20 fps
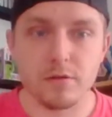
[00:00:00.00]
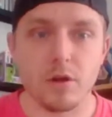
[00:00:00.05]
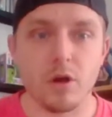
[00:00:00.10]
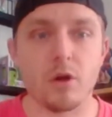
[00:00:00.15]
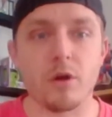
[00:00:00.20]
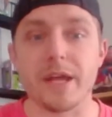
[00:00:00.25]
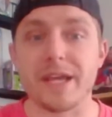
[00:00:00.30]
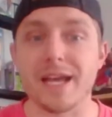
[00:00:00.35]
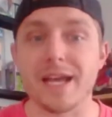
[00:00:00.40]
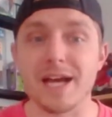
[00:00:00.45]
All
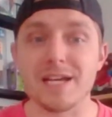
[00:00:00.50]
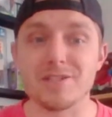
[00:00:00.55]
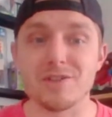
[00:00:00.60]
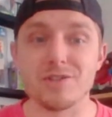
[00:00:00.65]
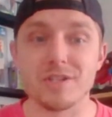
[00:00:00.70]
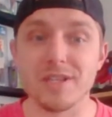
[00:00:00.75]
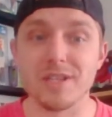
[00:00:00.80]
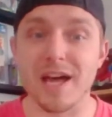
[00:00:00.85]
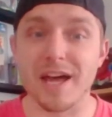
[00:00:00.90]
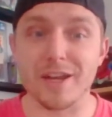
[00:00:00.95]
right, guys, there's a
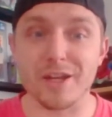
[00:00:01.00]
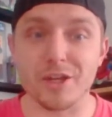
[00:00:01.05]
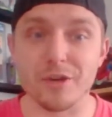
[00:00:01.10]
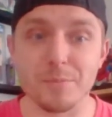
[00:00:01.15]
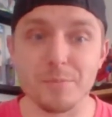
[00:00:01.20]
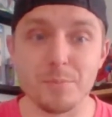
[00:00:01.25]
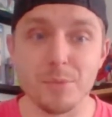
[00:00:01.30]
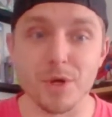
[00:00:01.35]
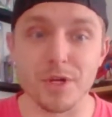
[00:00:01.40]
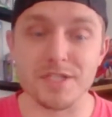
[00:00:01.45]
lot of
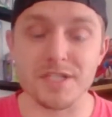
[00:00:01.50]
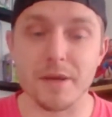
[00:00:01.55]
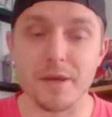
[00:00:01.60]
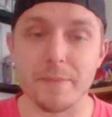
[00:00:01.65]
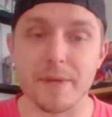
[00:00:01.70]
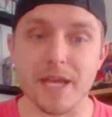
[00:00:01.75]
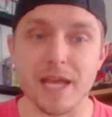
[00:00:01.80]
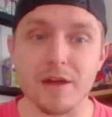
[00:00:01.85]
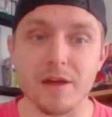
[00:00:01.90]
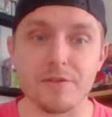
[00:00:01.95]
good books
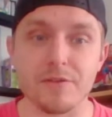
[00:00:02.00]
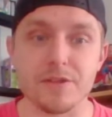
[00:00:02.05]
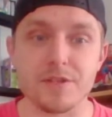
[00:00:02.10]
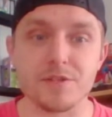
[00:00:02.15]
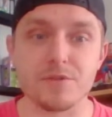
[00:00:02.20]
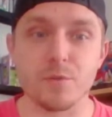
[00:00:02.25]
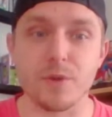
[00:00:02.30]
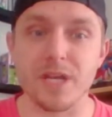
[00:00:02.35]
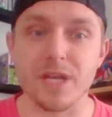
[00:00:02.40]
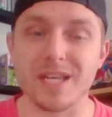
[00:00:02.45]
coming out
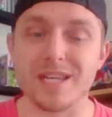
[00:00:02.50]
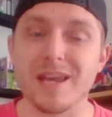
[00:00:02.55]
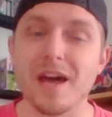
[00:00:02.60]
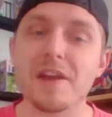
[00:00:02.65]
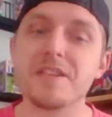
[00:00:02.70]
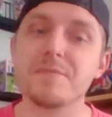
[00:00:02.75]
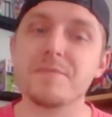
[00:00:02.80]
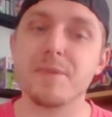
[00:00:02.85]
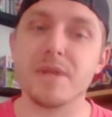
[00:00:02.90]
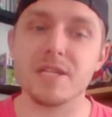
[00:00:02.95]
this week.
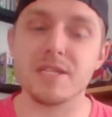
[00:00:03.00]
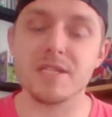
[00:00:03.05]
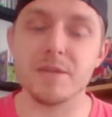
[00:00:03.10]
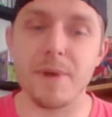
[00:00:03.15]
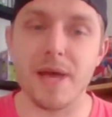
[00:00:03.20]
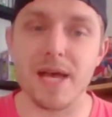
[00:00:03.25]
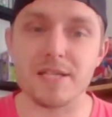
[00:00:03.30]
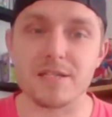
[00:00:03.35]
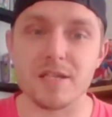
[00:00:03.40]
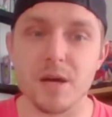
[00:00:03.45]
Not as many as the
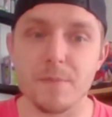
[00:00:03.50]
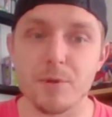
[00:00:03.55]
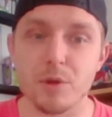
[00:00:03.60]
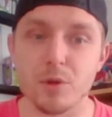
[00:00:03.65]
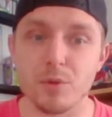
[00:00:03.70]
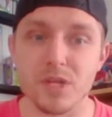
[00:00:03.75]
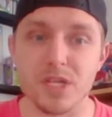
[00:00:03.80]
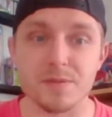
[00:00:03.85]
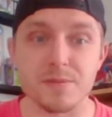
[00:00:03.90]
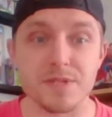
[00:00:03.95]
past couple
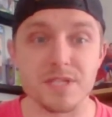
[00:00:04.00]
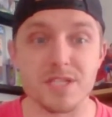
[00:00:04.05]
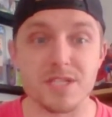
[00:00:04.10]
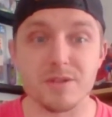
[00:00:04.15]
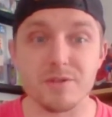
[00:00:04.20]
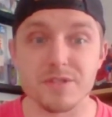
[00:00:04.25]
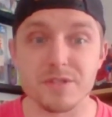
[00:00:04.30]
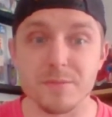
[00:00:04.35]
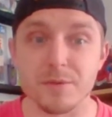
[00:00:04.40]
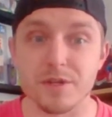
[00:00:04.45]
of weeks, but
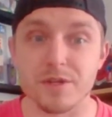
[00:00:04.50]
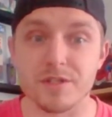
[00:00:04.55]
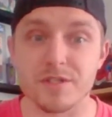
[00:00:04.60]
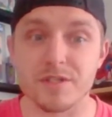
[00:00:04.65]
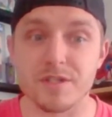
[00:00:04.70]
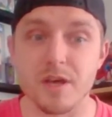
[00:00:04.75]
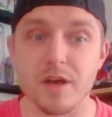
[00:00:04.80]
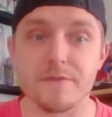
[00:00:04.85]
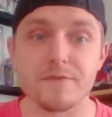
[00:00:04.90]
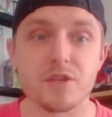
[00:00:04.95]
still some good
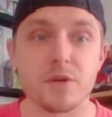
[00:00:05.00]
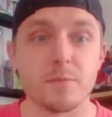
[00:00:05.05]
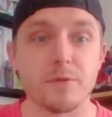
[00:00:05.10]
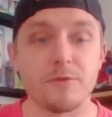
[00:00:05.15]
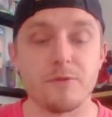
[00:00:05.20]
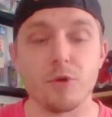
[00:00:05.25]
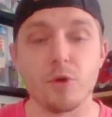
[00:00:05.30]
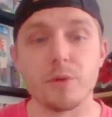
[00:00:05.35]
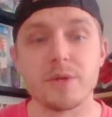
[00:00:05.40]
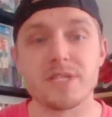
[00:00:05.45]
stuff. So
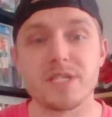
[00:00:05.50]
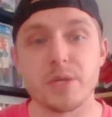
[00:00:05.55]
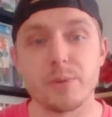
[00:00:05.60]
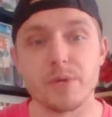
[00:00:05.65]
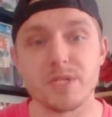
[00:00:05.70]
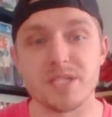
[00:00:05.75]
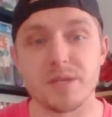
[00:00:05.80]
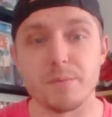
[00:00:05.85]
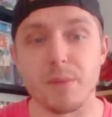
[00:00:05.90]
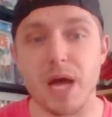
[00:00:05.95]
before we see
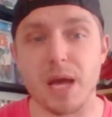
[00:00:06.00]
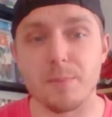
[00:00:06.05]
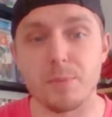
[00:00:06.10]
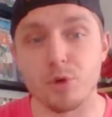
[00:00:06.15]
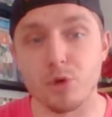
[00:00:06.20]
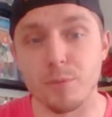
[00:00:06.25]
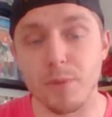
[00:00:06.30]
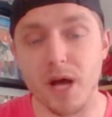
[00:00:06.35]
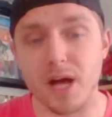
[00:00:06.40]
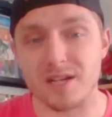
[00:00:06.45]
what's in my
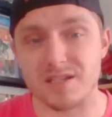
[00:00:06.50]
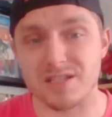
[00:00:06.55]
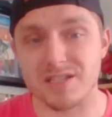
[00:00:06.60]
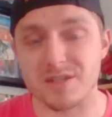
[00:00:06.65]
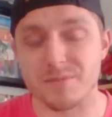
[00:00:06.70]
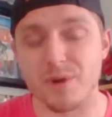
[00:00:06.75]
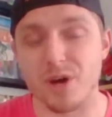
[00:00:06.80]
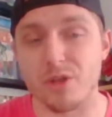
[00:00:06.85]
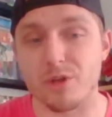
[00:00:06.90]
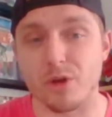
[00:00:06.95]
pull box and
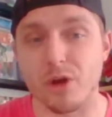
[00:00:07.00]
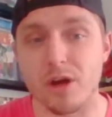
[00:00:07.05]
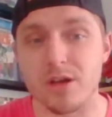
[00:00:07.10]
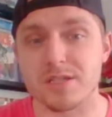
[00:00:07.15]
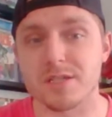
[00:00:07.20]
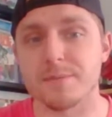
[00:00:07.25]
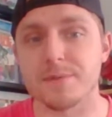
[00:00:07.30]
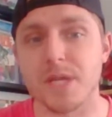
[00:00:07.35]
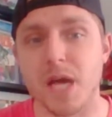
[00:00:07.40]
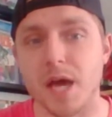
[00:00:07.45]
some other
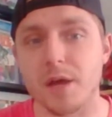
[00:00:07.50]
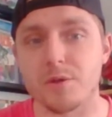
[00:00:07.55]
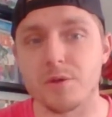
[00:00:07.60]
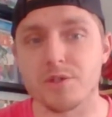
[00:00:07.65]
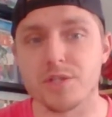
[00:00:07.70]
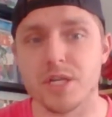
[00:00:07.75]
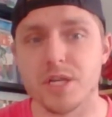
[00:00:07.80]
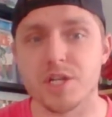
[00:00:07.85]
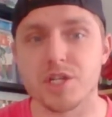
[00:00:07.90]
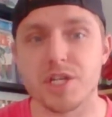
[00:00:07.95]
awesome titles
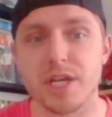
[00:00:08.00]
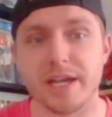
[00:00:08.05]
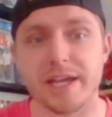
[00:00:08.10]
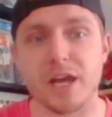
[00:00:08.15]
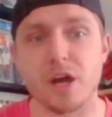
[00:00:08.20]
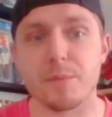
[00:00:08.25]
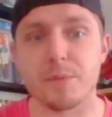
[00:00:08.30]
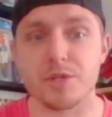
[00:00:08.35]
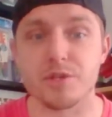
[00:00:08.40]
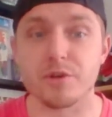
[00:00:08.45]
you need to check
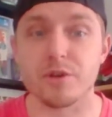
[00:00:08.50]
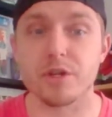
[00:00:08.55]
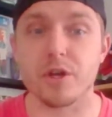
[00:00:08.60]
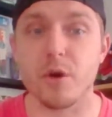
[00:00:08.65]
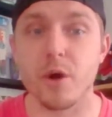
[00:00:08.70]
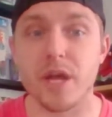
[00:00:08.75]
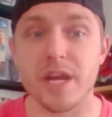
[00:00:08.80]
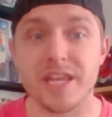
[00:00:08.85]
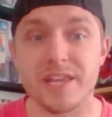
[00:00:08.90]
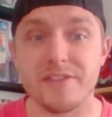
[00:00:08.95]
out, be sure to
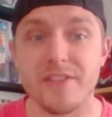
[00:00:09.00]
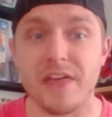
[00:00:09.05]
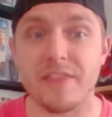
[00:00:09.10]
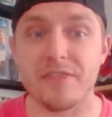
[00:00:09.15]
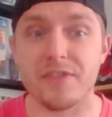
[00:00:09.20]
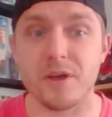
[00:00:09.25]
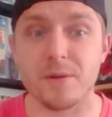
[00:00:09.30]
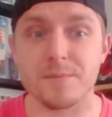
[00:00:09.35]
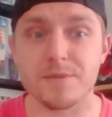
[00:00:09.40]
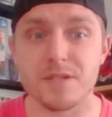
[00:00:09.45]
go ahead and hit
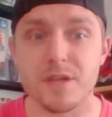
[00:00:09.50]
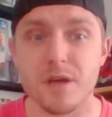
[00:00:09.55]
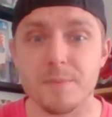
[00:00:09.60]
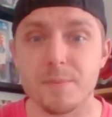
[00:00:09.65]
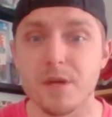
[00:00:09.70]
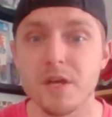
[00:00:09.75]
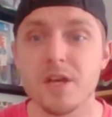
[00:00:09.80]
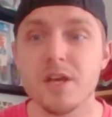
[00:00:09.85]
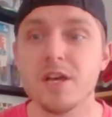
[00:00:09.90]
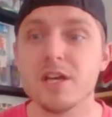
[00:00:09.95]
that thumbs up,